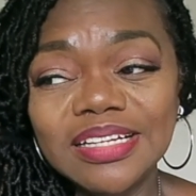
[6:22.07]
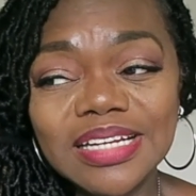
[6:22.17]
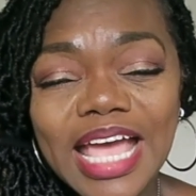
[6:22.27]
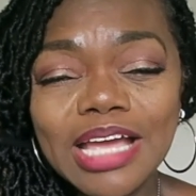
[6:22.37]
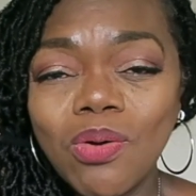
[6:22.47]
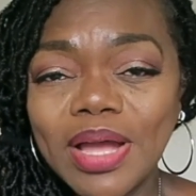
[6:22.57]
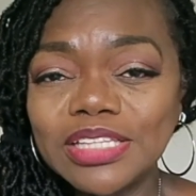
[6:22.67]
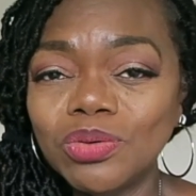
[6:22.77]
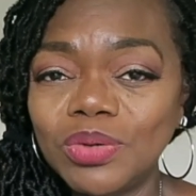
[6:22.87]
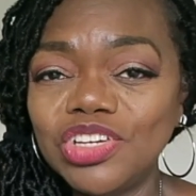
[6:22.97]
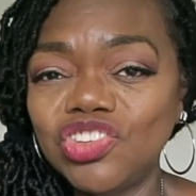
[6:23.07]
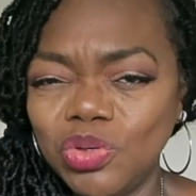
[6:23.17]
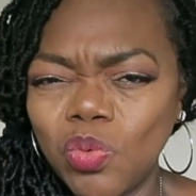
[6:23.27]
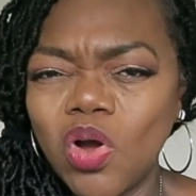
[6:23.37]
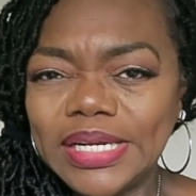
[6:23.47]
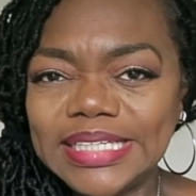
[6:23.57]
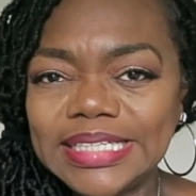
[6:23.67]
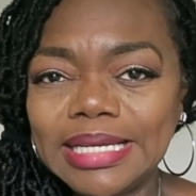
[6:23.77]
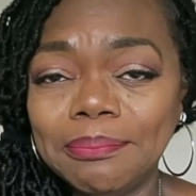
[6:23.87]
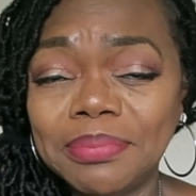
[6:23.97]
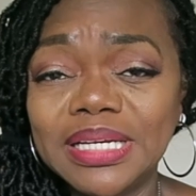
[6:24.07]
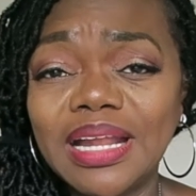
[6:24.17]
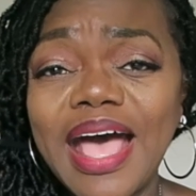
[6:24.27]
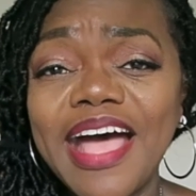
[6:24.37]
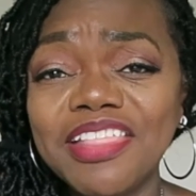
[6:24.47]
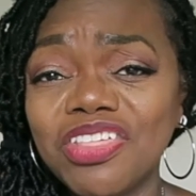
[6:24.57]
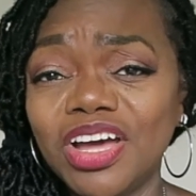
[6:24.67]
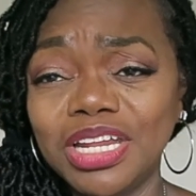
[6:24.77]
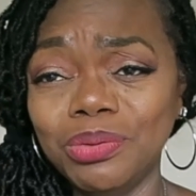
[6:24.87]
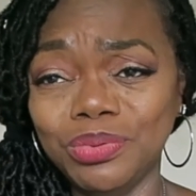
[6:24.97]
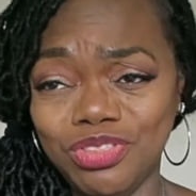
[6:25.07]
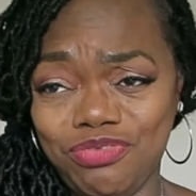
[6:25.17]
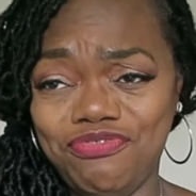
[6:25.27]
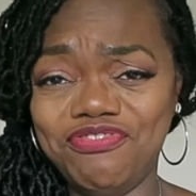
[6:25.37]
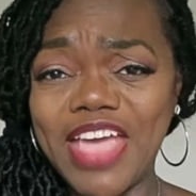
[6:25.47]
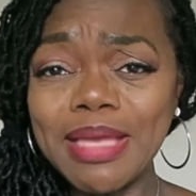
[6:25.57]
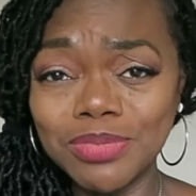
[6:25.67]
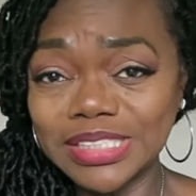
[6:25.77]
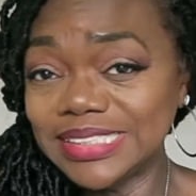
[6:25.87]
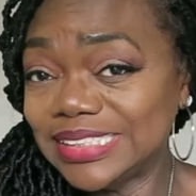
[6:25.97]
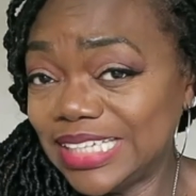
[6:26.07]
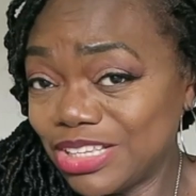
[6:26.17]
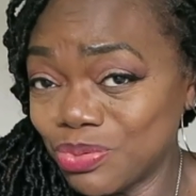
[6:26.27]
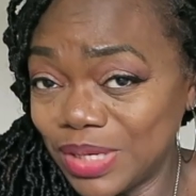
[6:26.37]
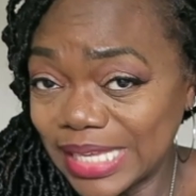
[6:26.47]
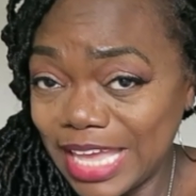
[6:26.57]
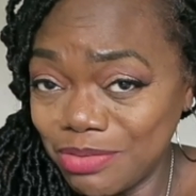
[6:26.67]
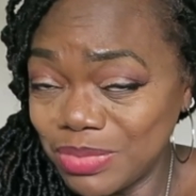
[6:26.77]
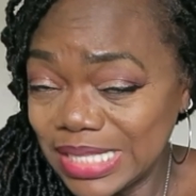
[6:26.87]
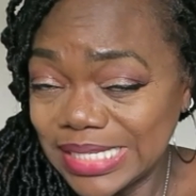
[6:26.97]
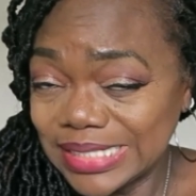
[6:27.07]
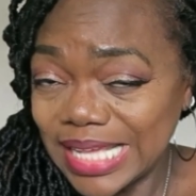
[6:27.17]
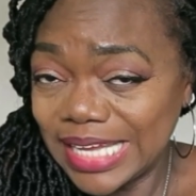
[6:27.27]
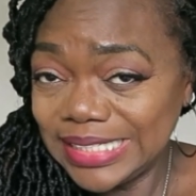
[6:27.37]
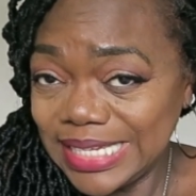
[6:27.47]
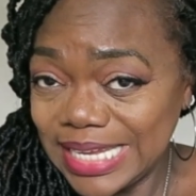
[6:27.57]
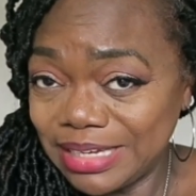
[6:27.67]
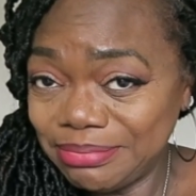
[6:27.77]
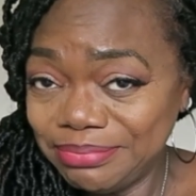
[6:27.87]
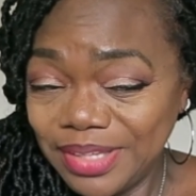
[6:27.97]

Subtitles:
not quite the way she wanted it, but I thought it was fabulous, and that's what gave me this idea.